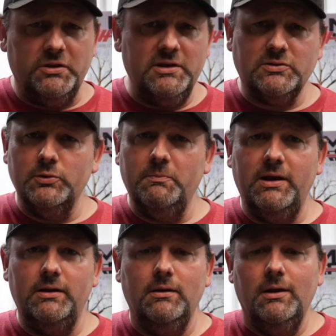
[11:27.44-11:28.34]
With this one
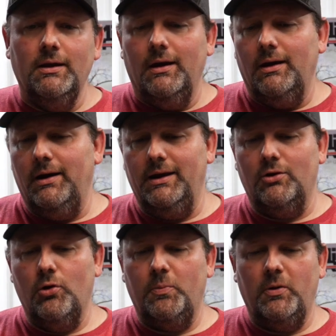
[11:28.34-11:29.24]
being
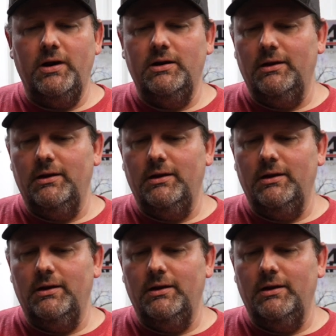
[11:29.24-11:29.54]
incorporated